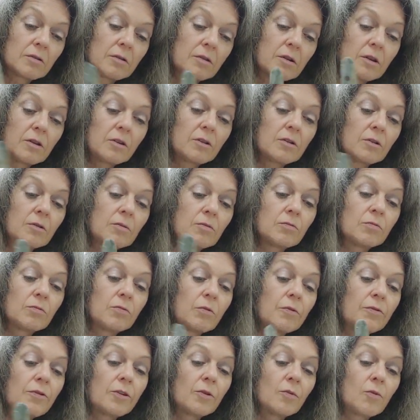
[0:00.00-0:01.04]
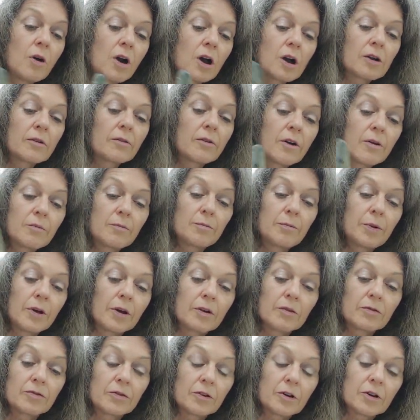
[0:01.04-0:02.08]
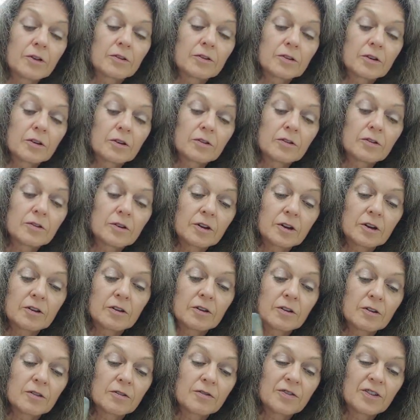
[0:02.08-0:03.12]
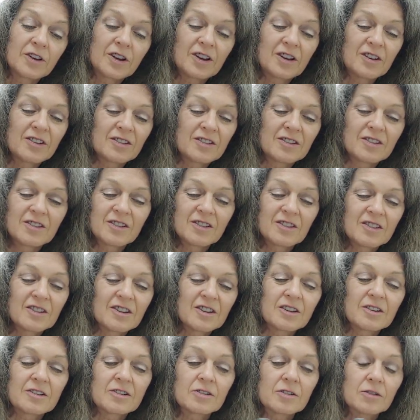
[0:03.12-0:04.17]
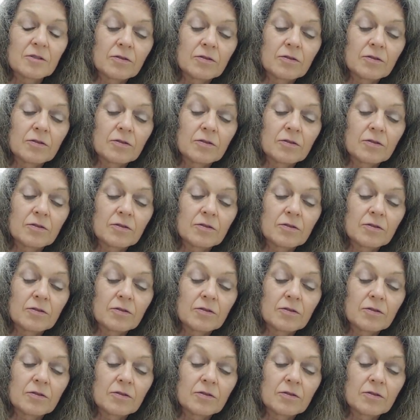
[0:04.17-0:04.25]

And if you walk around barefoot, it's going to stick to your feet. Yes.